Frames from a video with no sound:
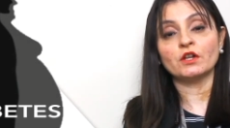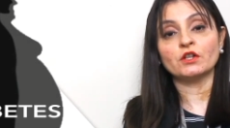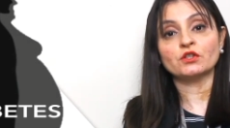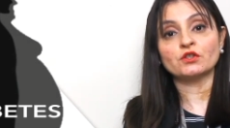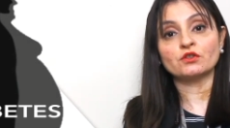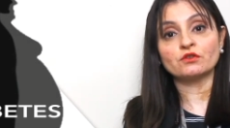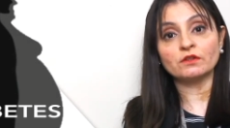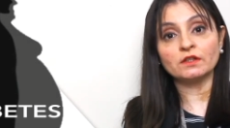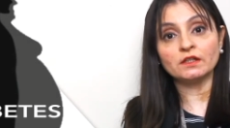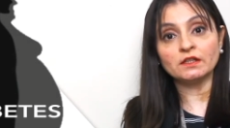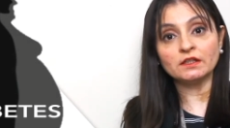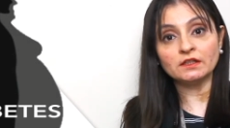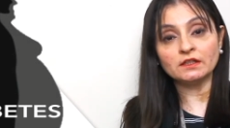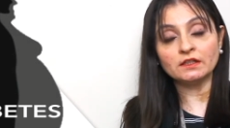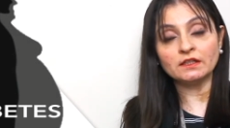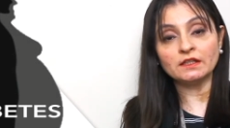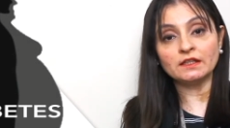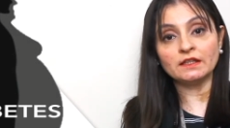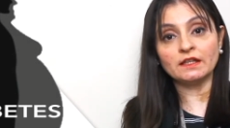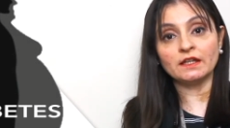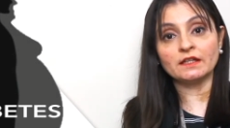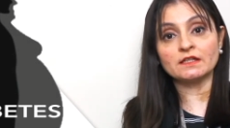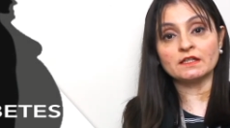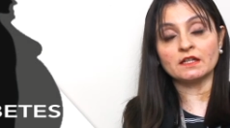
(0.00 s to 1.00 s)
sugar
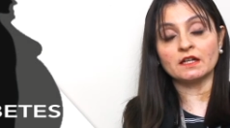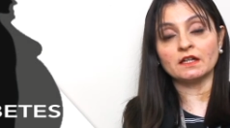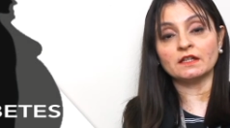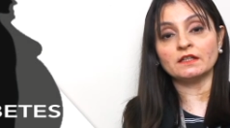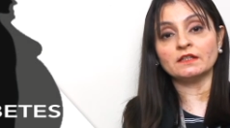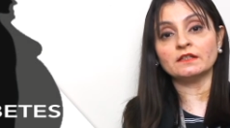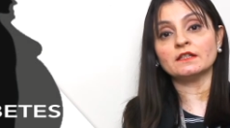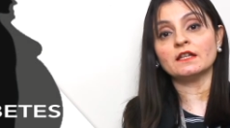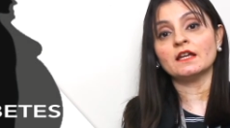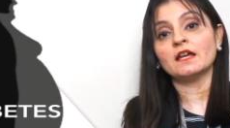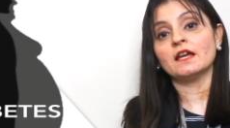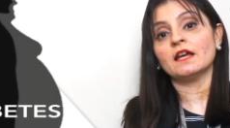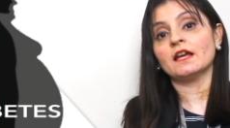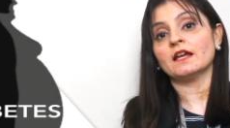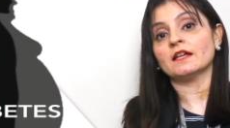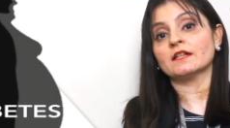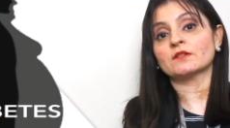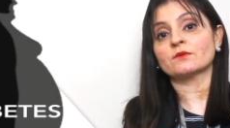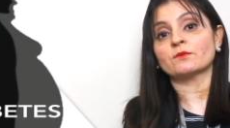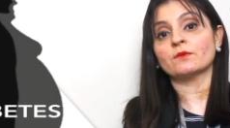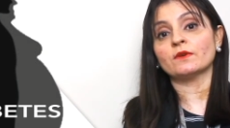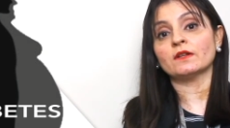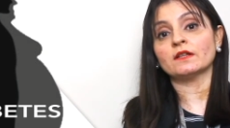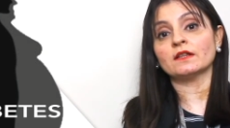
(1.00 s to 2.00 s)
in their diet
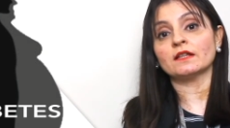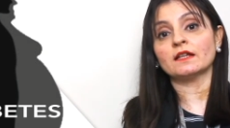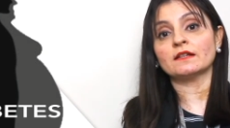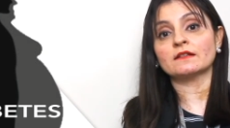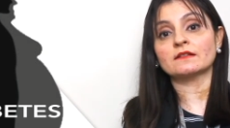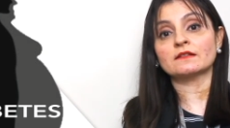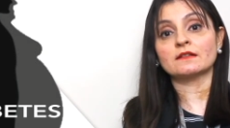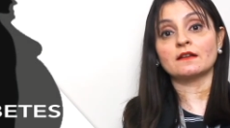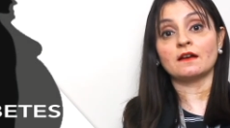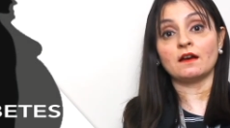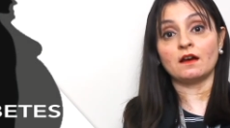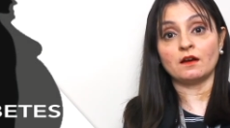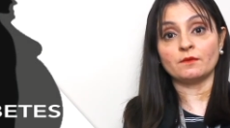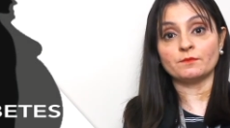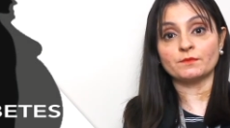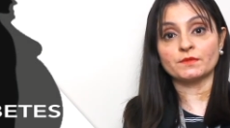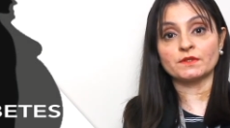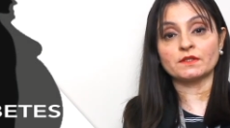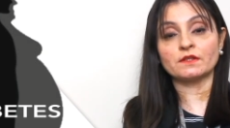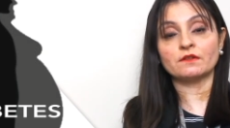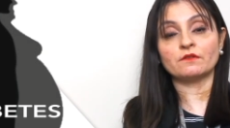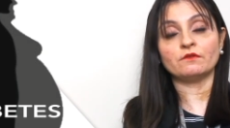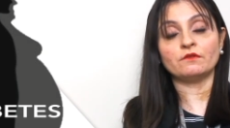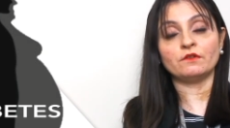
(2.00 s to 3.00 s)
as well as
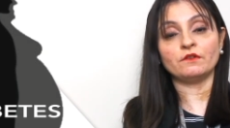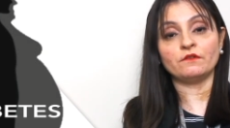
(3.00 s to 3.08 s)
carbs,